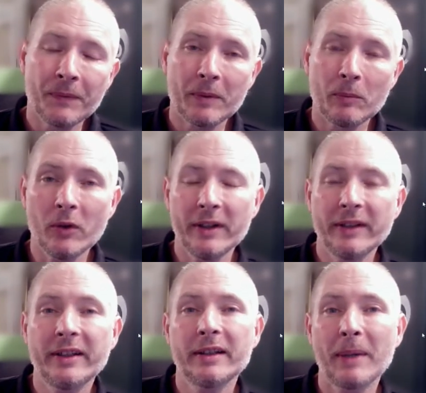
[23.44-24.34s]
what
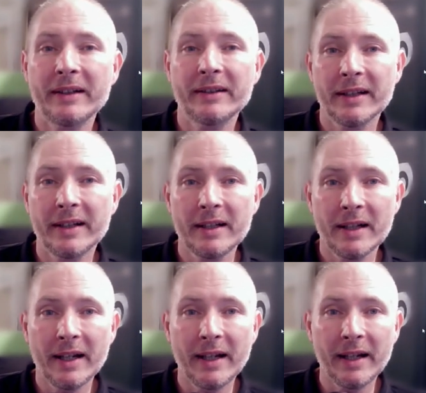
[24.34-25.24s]
this is basically
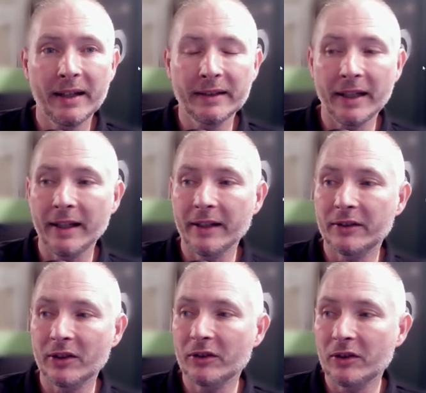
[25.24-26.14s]
is is
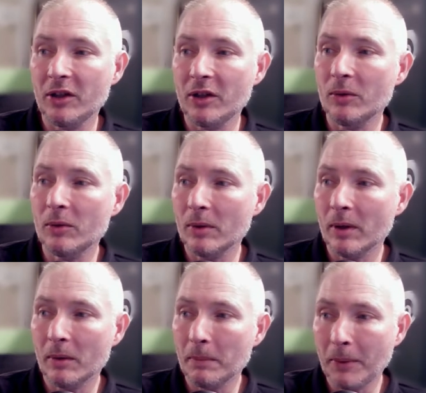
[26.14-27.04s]
just you
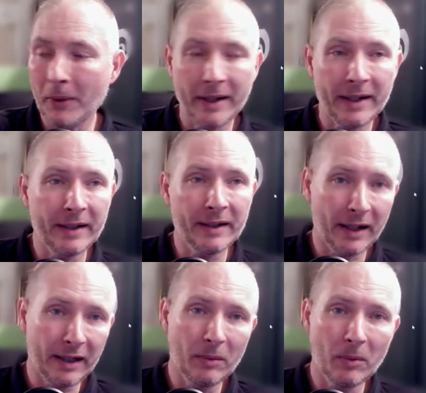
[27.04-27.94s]
putting in
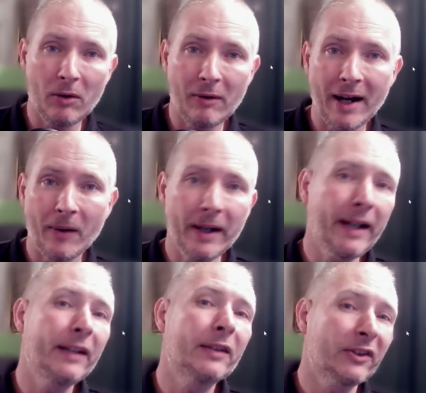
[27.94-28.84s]
a URL
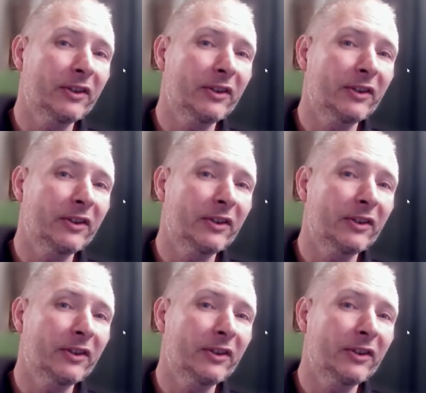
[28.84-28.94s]
into a